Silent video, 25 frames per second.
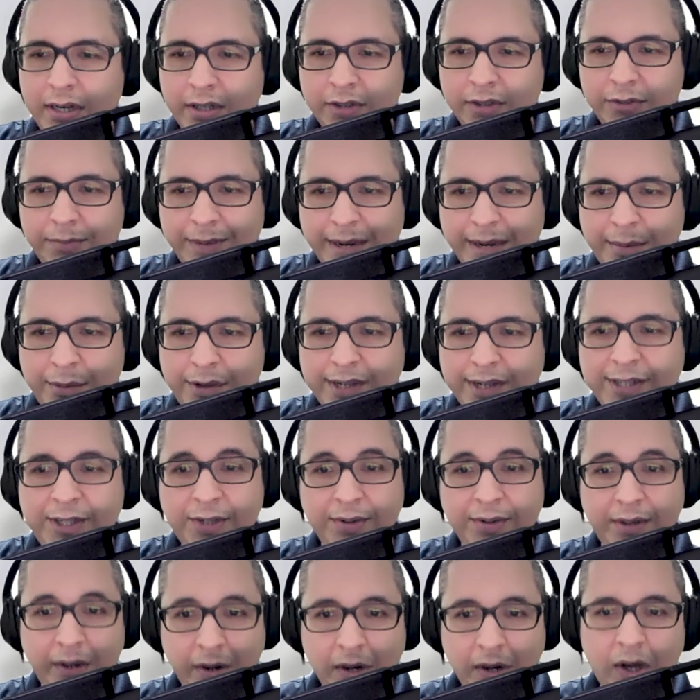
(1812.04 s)
of memories
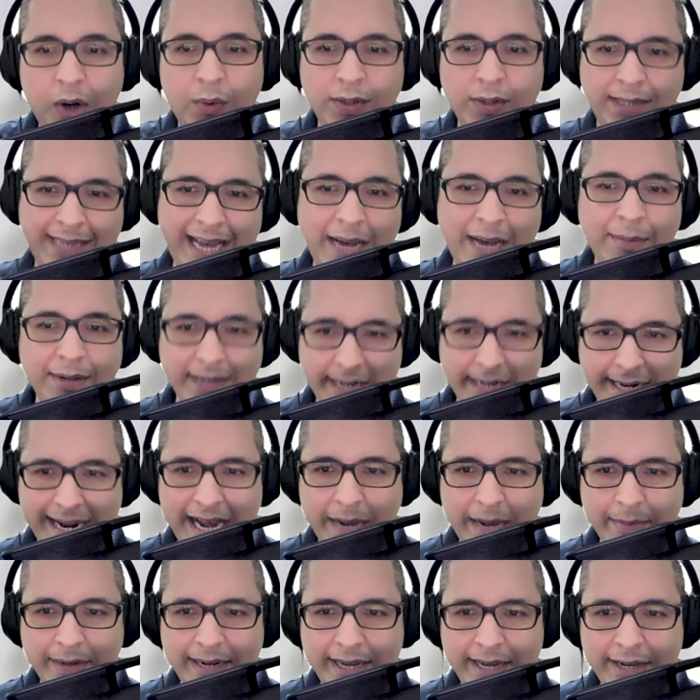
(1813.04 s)
to the lowest common
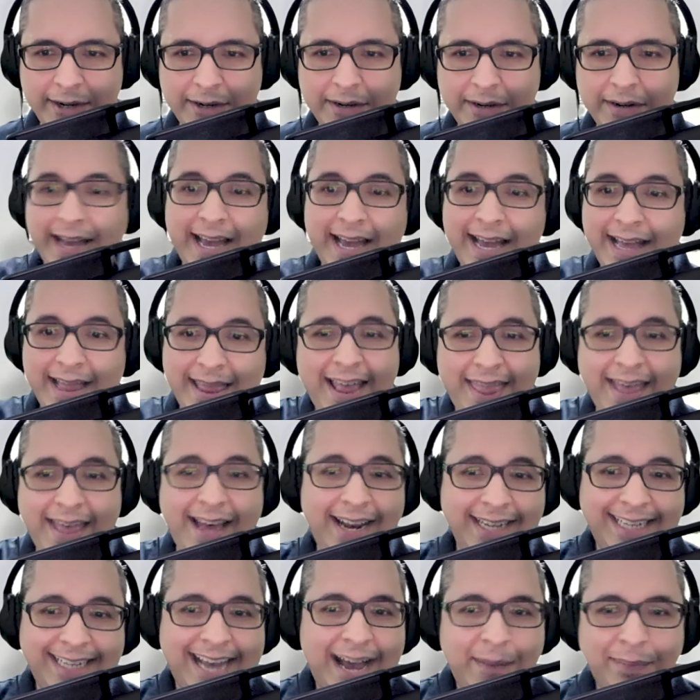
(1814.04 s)
denominator. Yeah. And
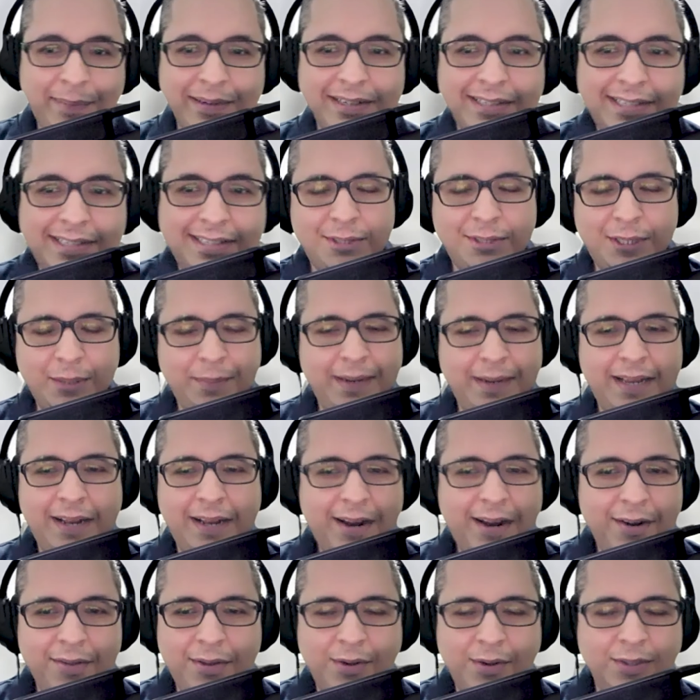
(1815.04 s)
that has happened to me. A
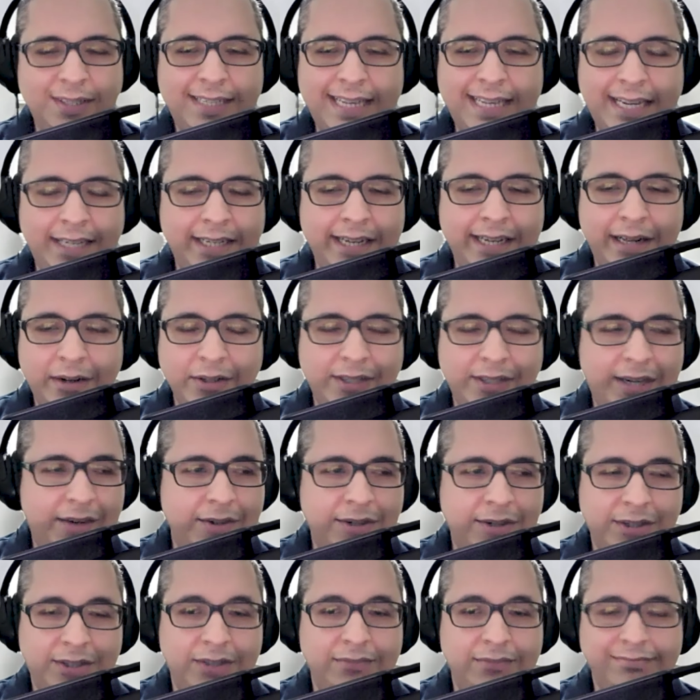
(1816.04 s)
lot of those details are
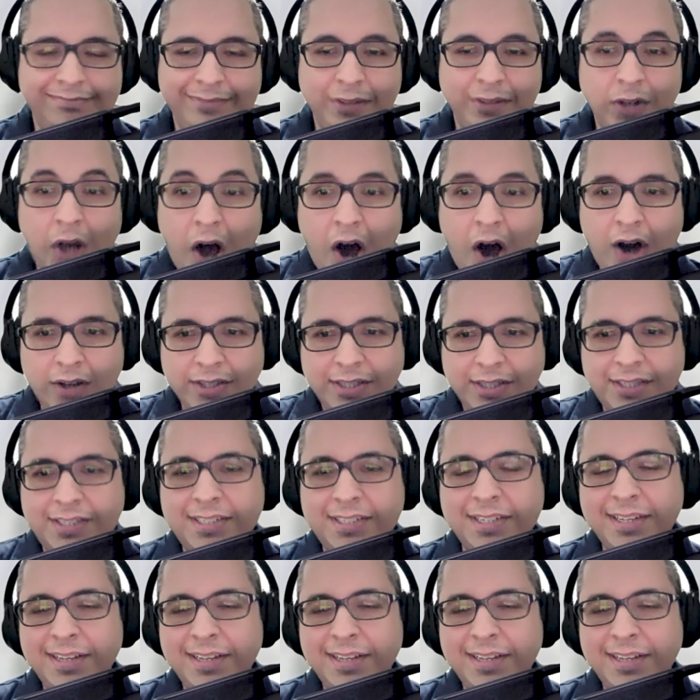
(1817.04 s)
just lost.